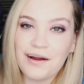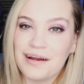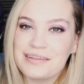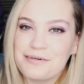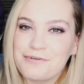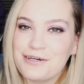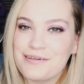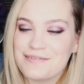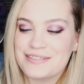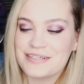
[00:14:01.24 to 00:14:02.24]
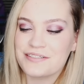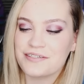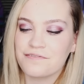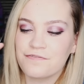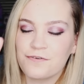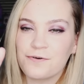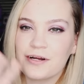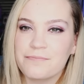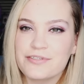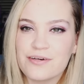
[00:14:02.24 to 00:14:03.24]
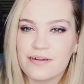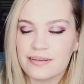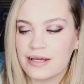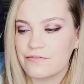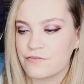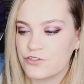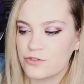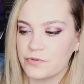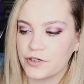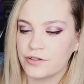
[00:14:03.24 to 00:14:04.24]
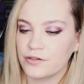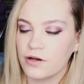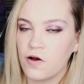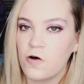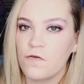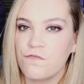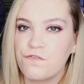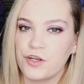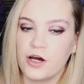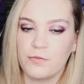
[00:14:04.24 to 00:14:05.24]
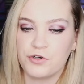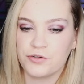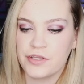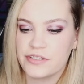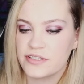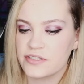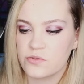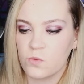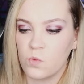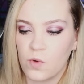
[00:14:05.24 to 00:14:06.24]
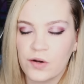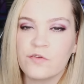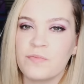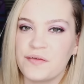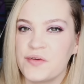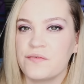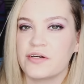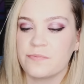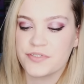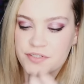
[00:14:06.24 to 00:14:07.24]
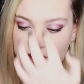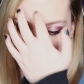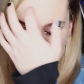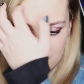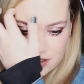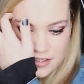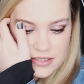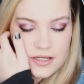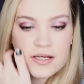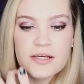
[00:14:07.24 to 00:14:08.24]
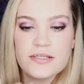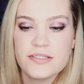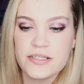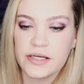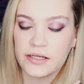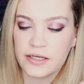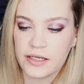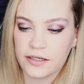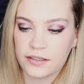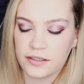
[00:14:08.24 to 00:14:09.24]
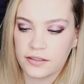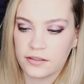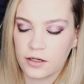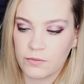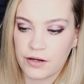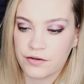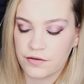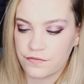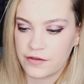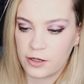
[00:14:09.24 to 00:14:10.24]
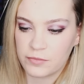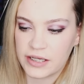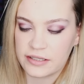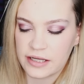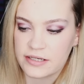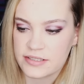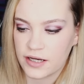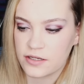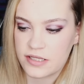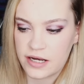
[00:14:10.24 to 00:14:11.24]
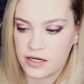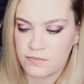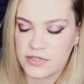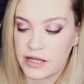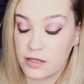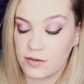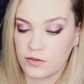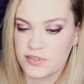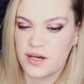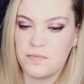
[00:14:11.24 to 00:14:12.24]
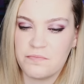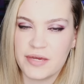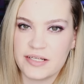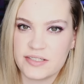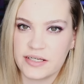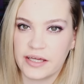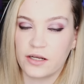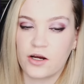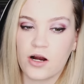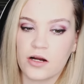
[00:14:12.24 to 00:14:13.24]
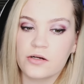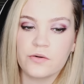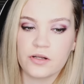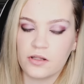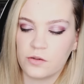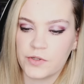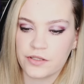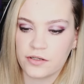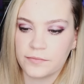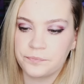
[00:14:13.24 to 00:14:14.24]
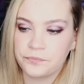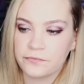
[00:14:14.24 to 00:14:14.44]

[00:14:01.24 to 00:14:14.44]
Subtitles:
Alright, there we go. That was season 4, episode 11 of Supergirl. Phenomenal. This is one of my favorite episodes of the series. Seeing Nia around her family and that entire dynamic was amazing. And Kara going along with her.